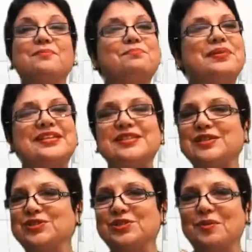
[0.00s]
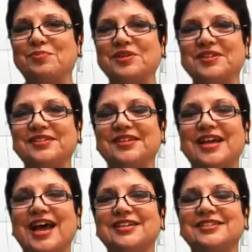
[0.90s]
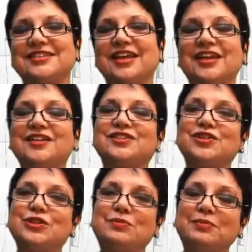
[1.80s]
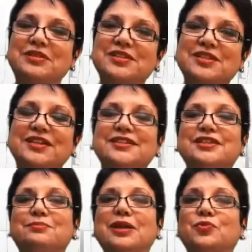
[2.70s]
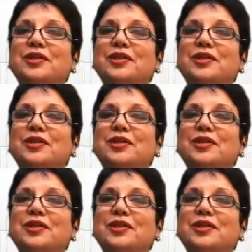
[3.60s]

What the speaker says: misinterpreted and asked, "Excuse me, Mrs. Clinton, but